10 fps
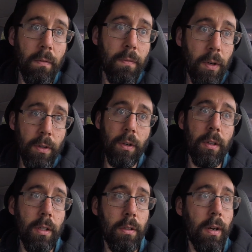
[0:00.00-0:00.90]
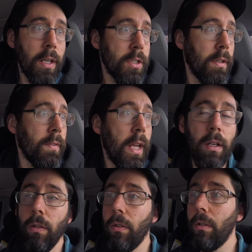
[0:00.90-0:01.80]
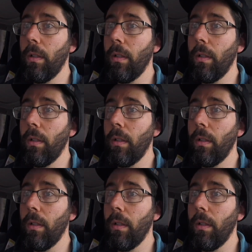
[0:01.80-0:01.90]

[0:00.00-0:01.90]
further in the direction of that goal